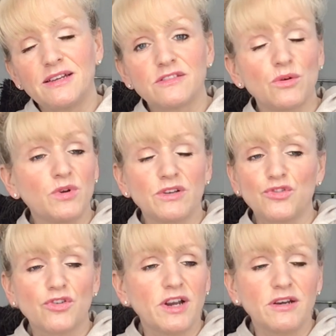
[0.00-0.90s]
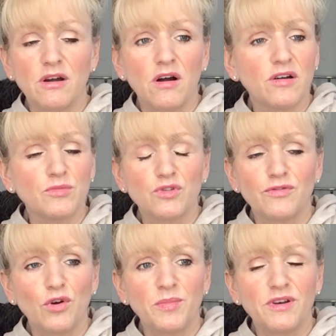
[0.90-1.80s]
so we can train at home, so
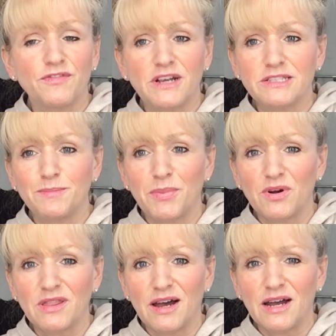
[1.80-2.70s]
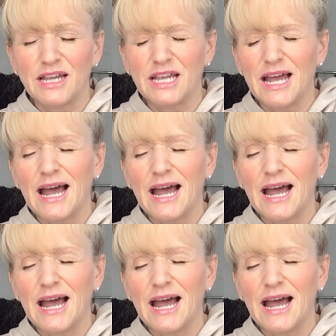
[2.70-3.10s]
I've not been affected by that.